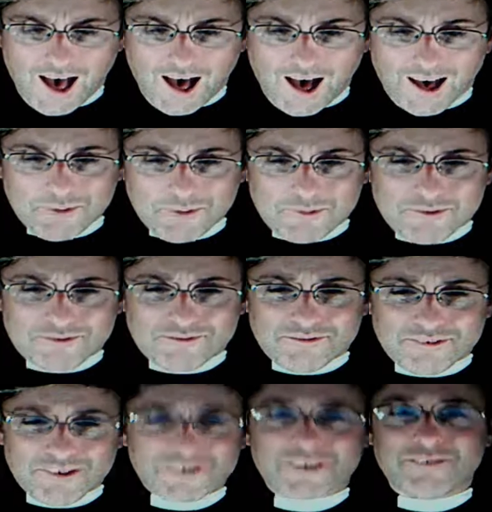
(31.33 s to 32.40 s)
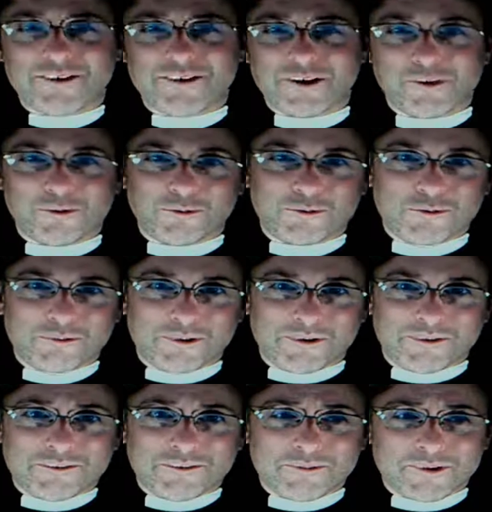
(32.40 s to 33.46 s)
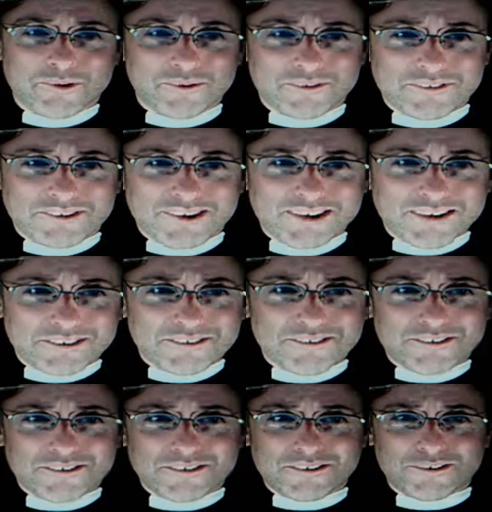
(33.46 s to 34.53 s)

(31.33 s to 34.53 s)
I am in very, very good spirits because it is